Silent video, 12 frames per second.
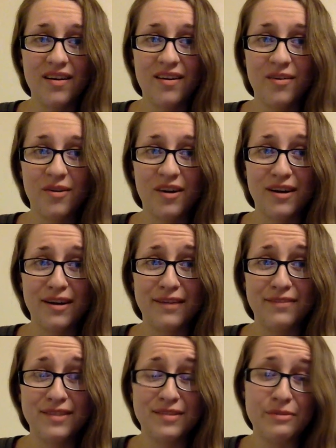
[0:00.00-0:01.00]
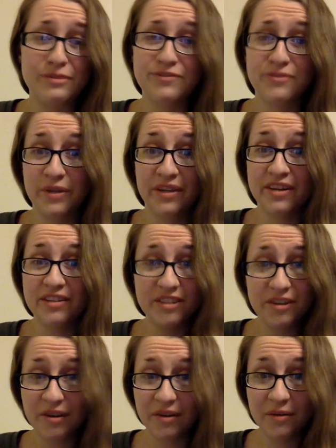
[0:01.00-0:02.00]
or if it's the most familiar to
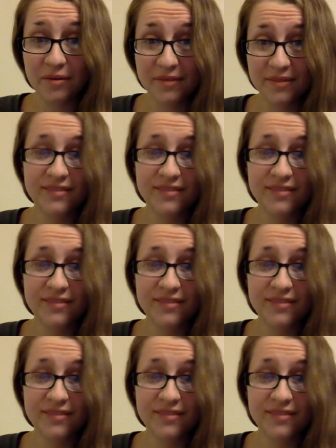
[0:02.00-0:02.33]
you.